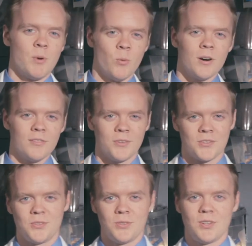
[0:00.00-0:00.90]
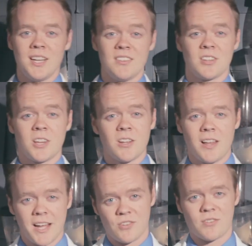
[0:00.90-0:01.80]
But what if your student needs a
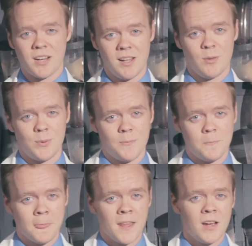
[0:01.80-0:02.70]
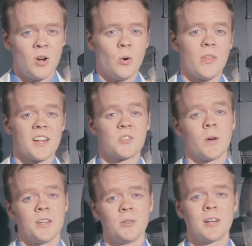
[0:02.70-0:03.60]
little extra help? Well,
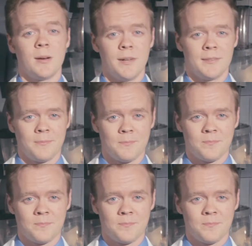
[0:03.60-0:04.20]
that's where you come in.